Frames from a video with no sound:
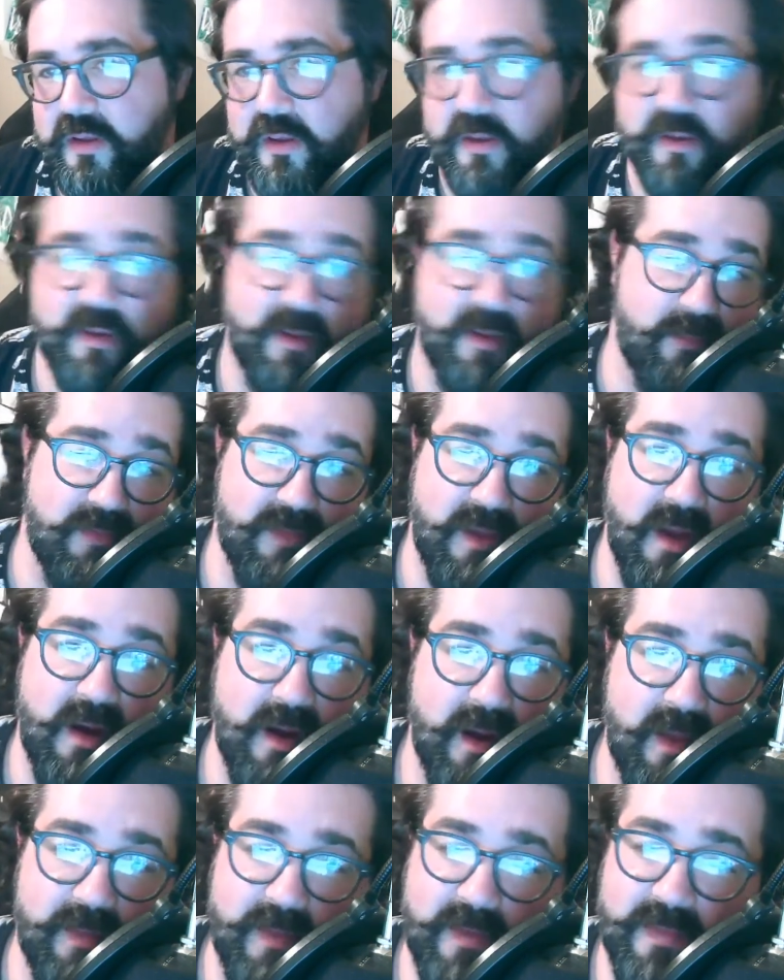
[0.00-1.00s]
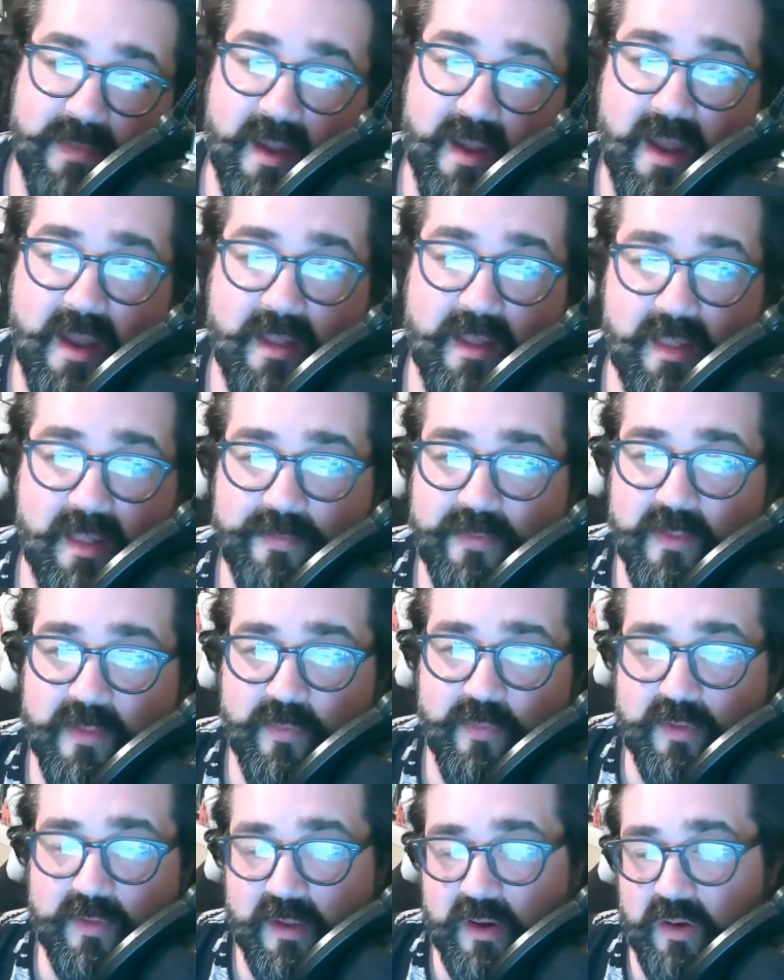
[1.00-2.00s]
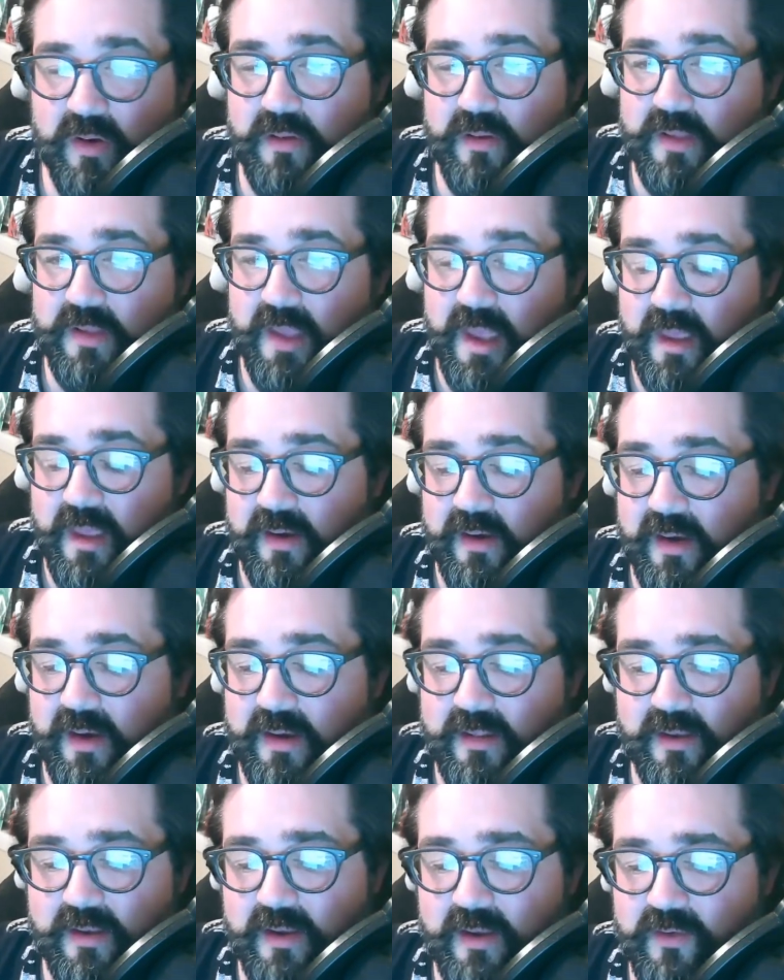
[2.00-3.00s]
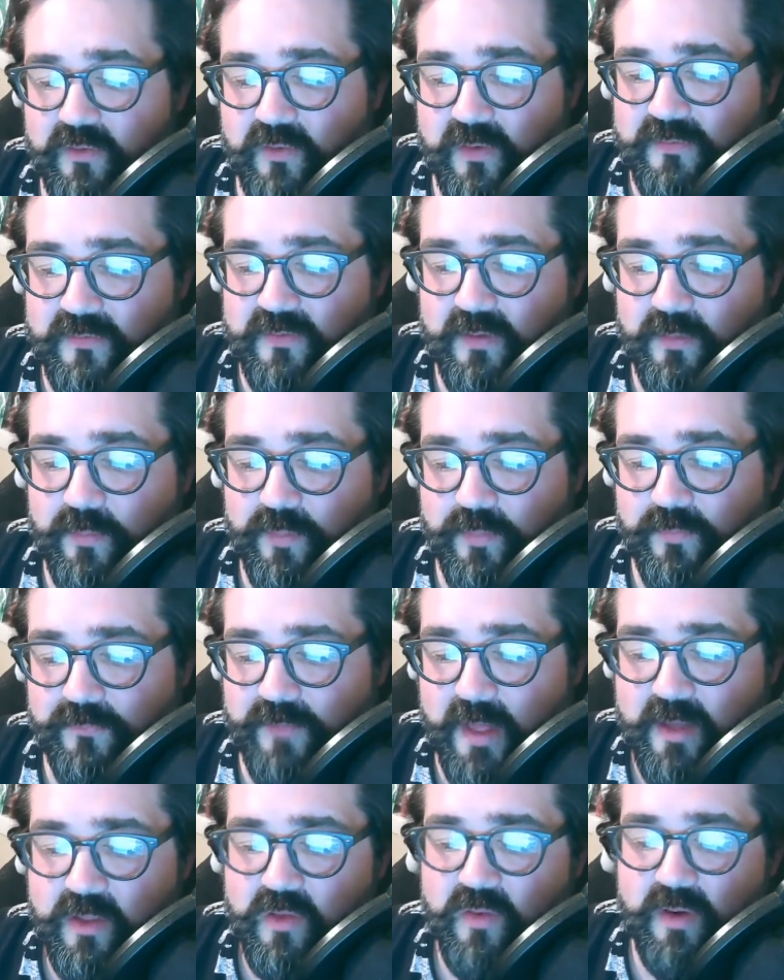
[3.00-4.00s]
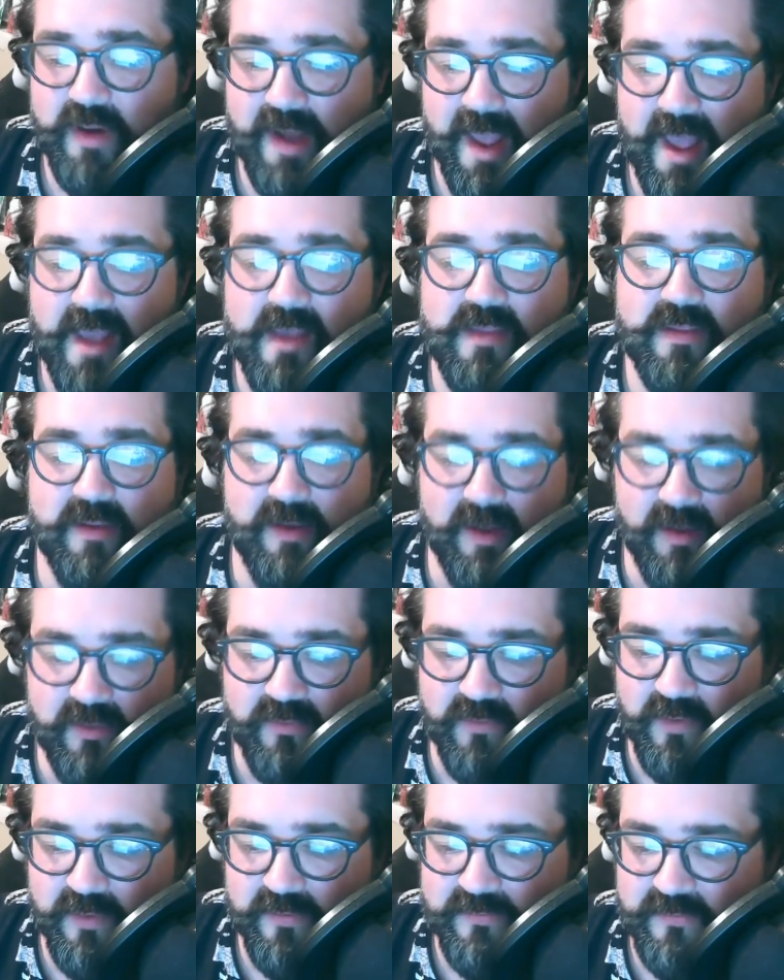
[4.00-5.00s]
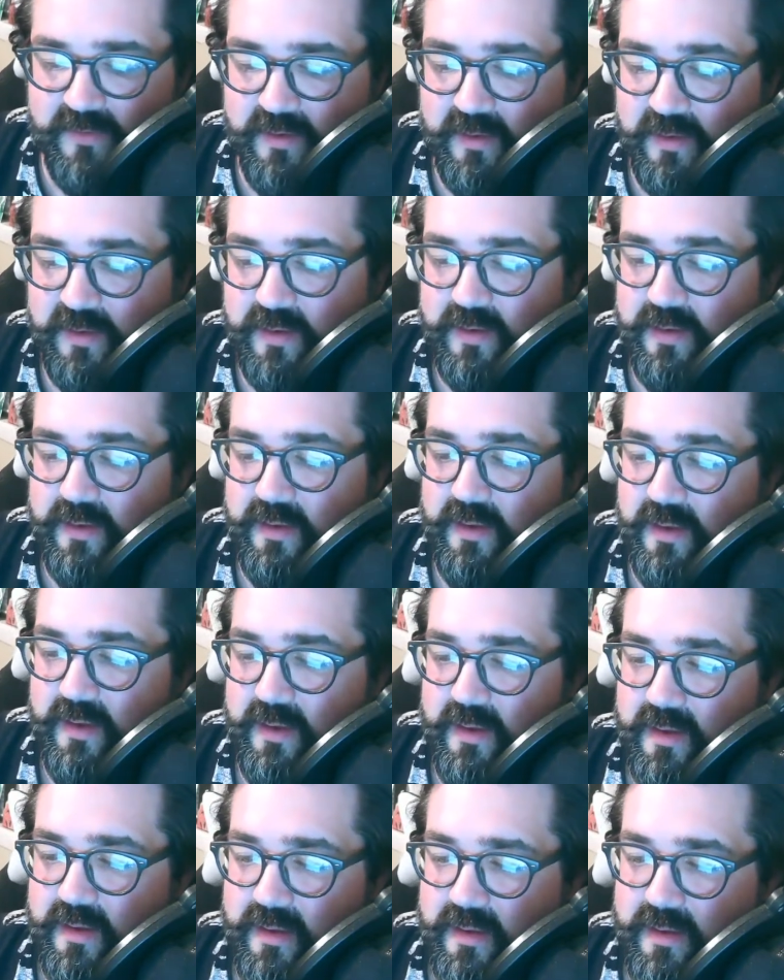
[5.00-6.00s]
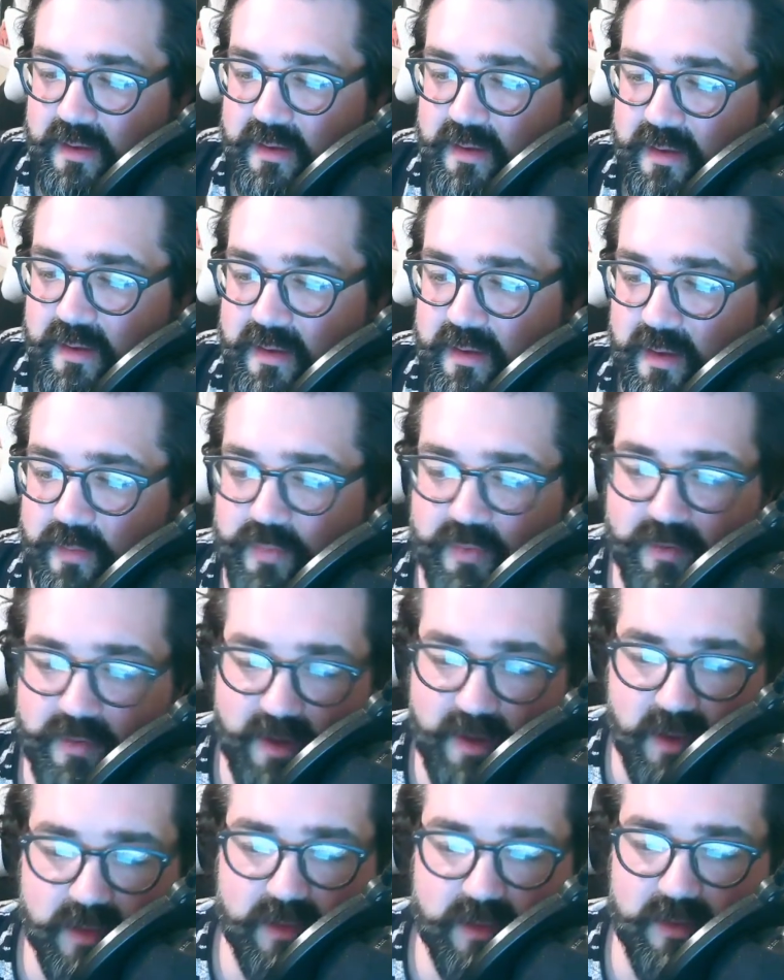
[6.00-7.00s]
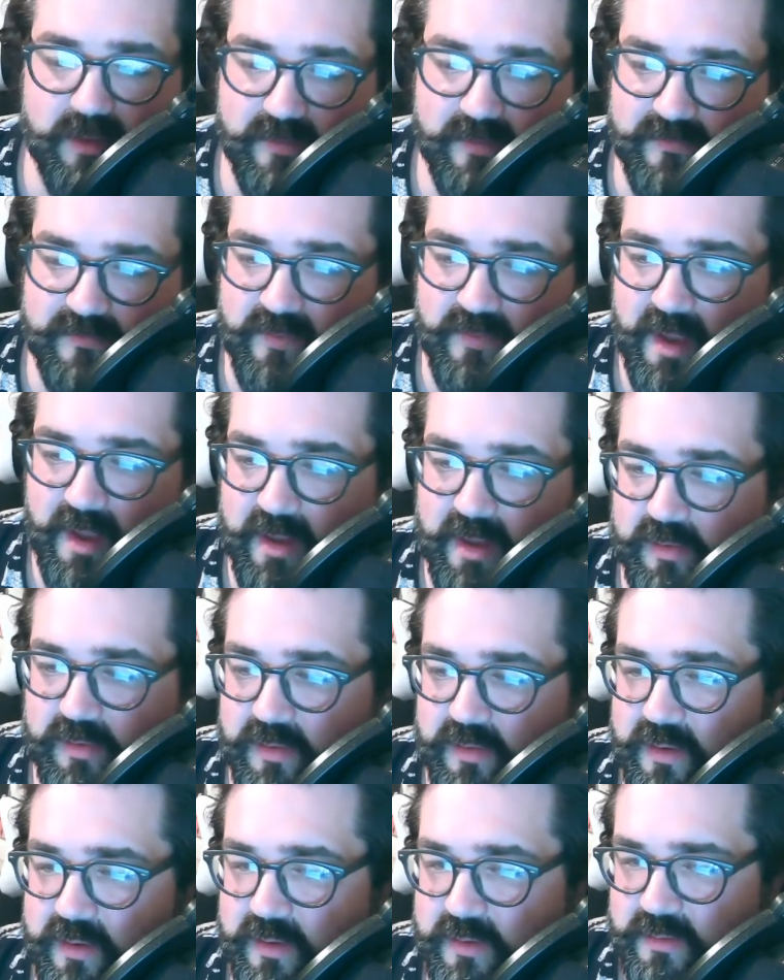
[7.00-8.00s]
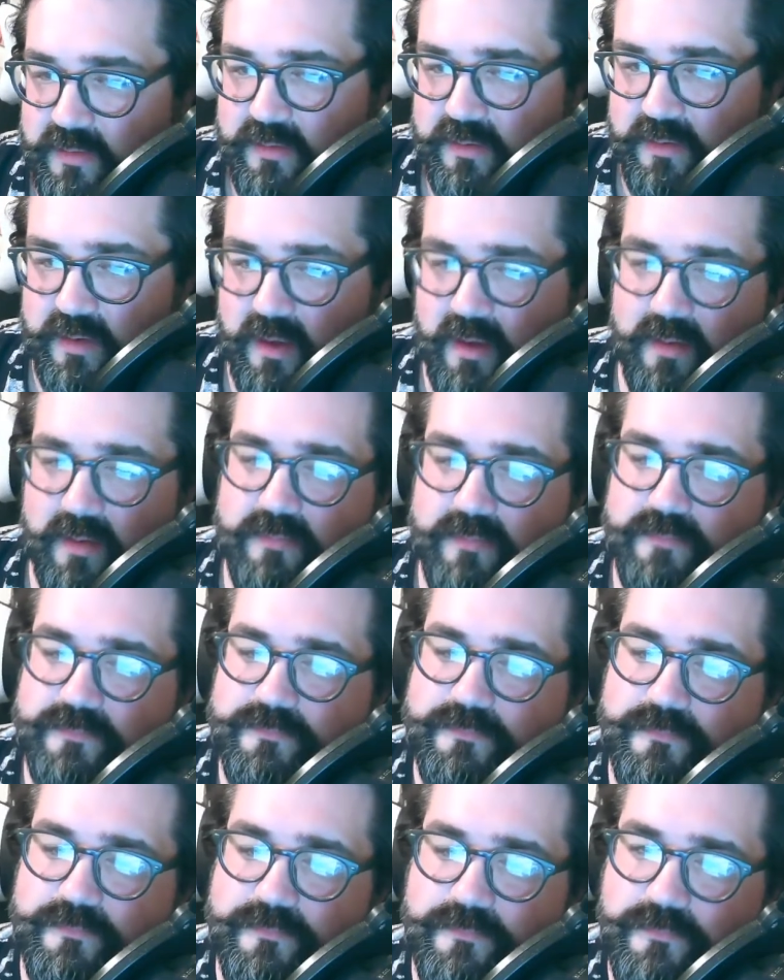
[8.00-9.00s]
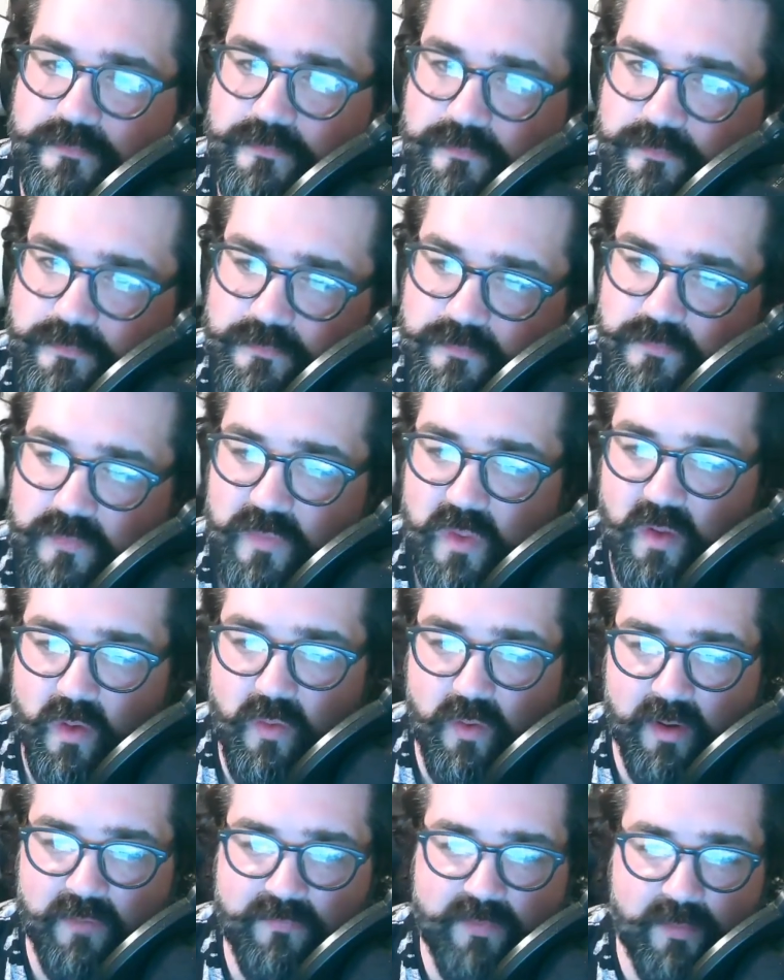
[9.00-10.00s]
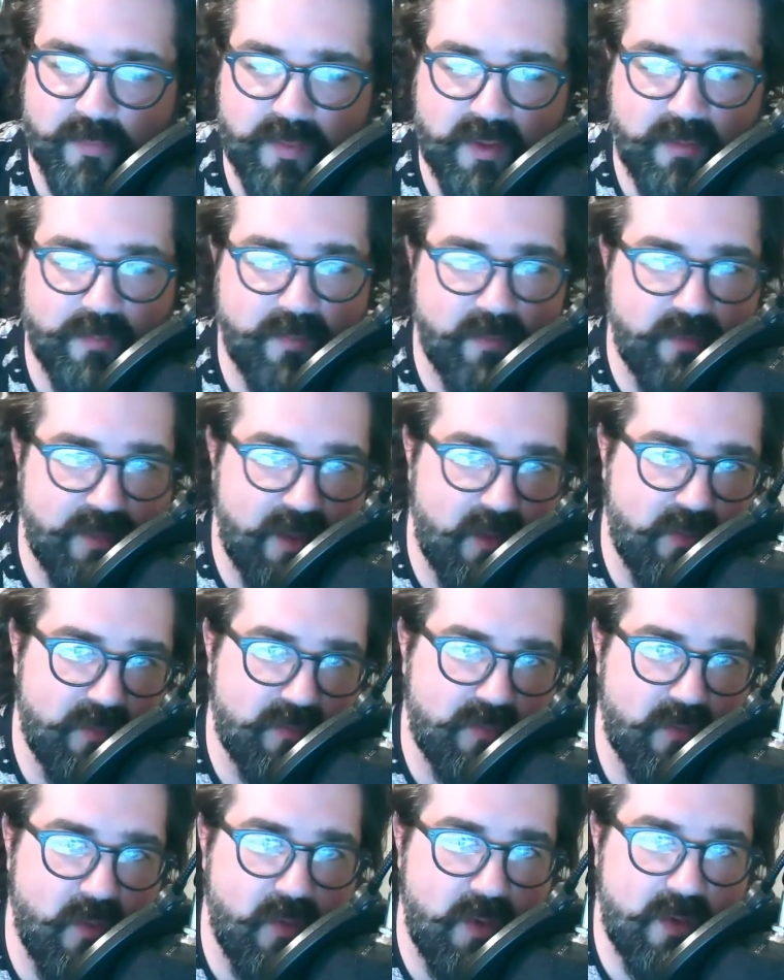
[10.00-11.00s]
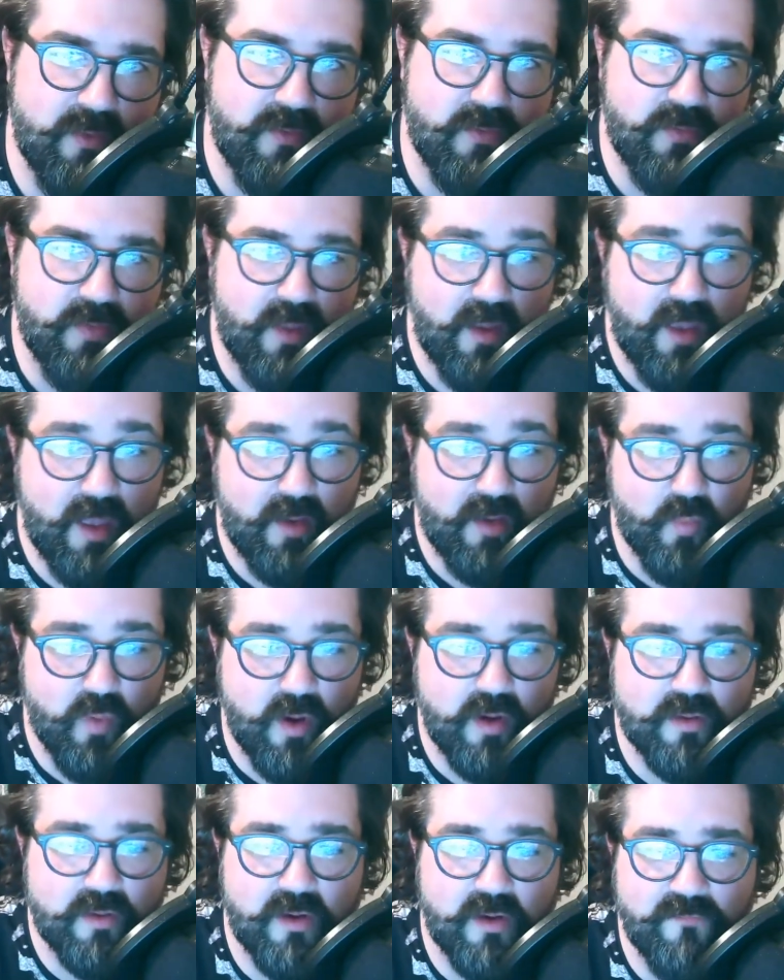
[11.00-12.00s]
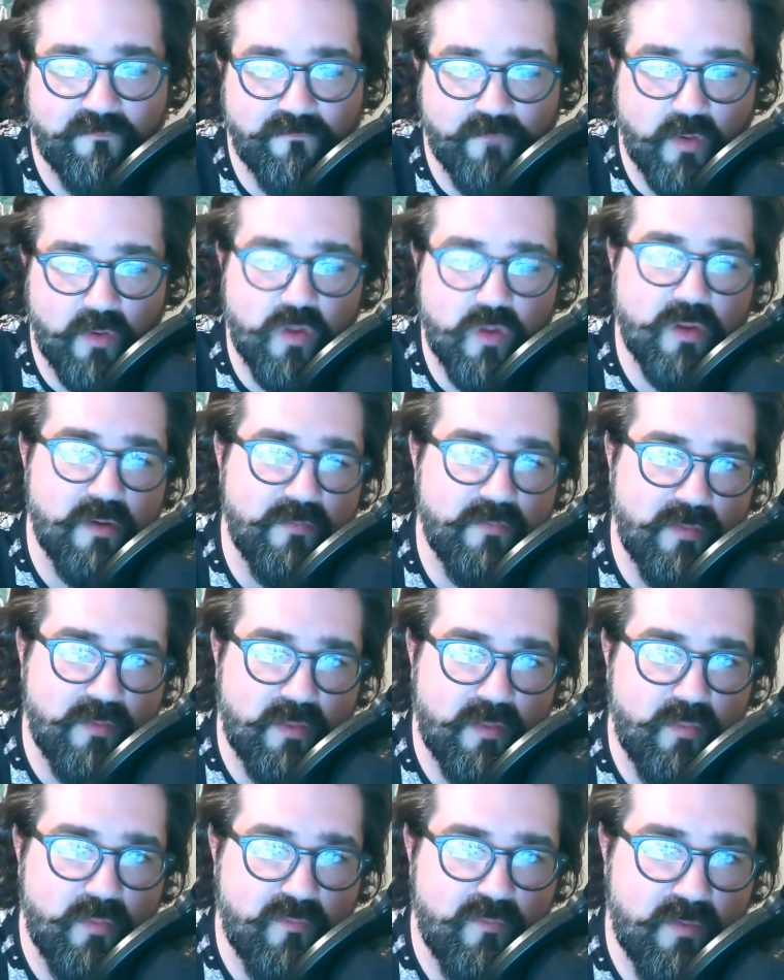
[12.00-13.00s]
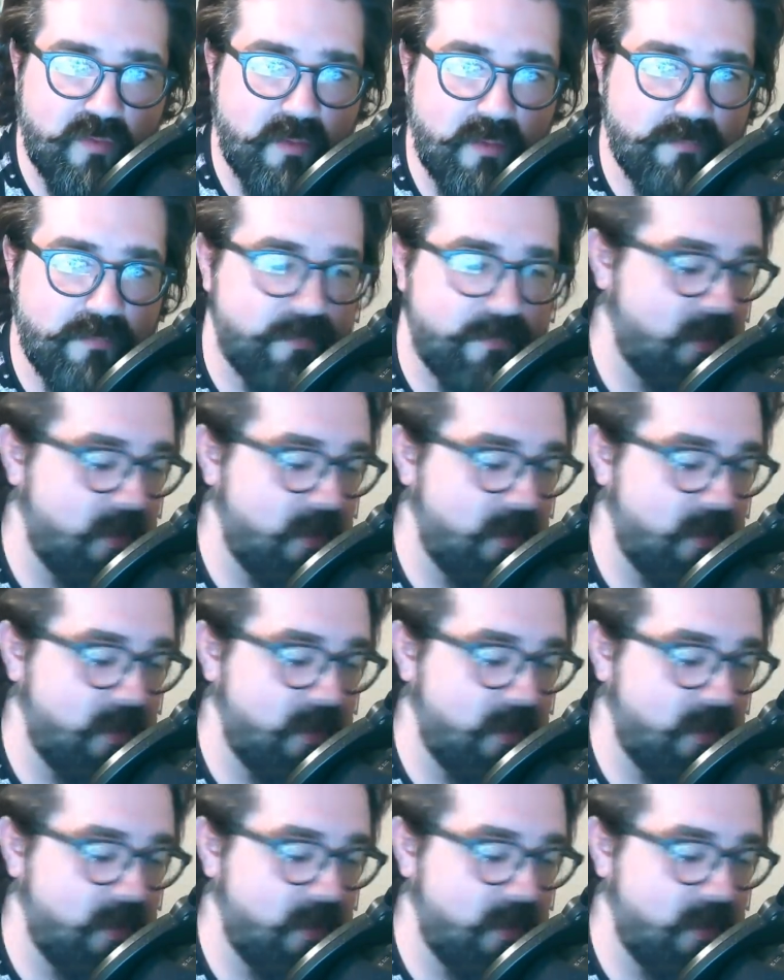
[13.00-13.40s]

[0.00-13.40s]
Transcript: I'm sorry. I think that guy let this material down. And it's an interesting. Flash Gordon has an interesting uh, production history actually. Um, one of the people that was going to, that had worked on a version of this movie.